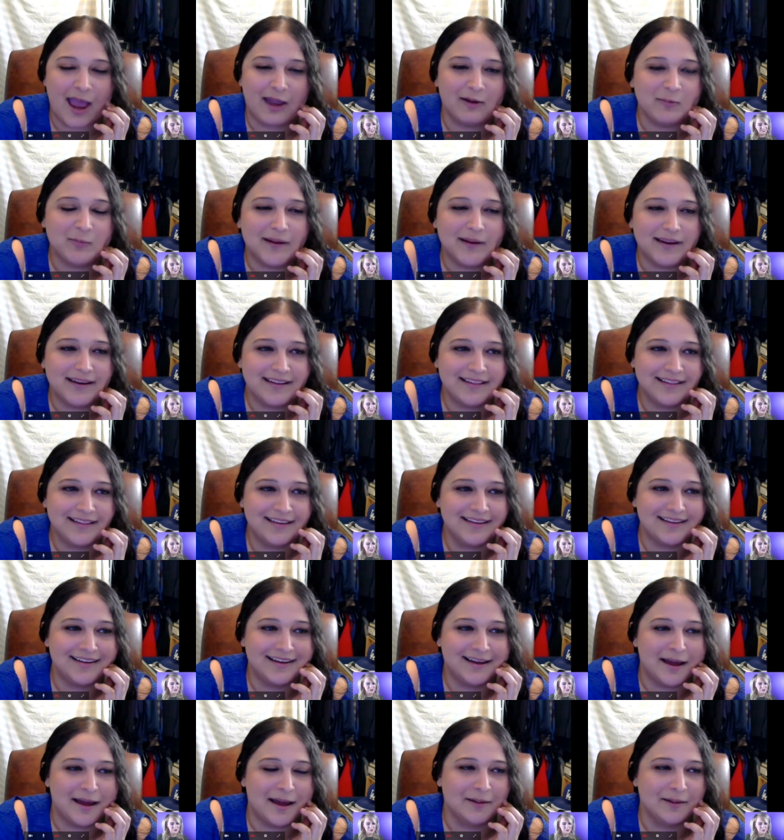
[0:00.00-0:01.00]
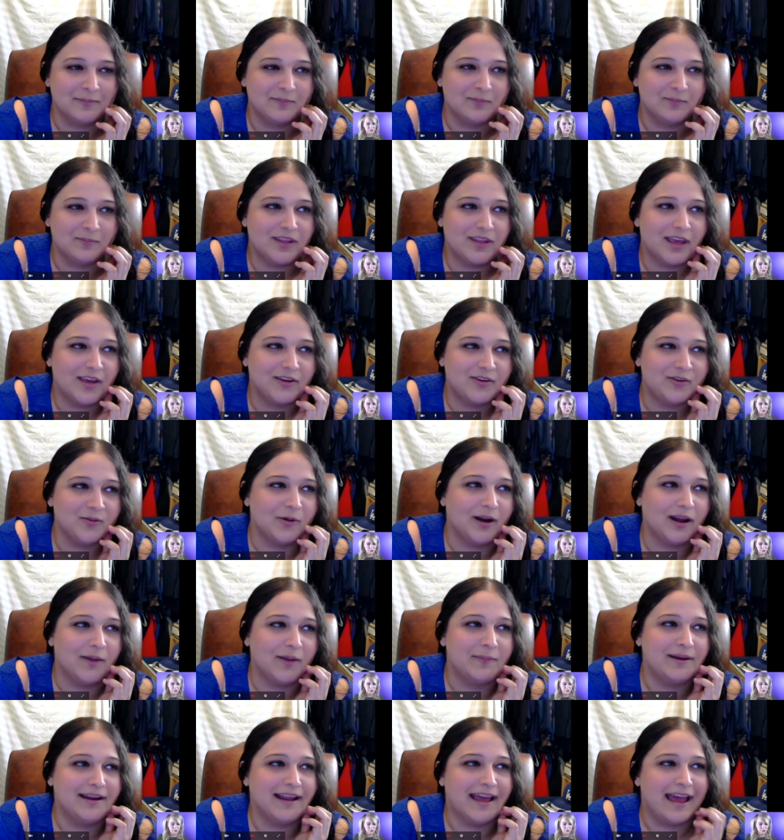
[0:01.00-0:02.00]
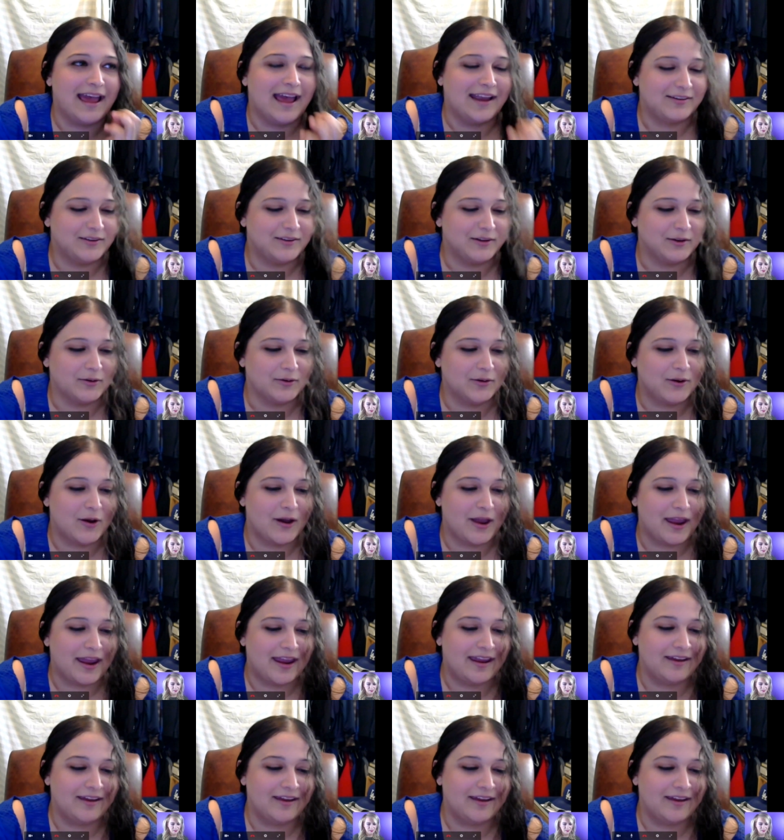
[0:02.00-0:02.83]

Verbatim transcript: I basically, um, she wanted me to ask you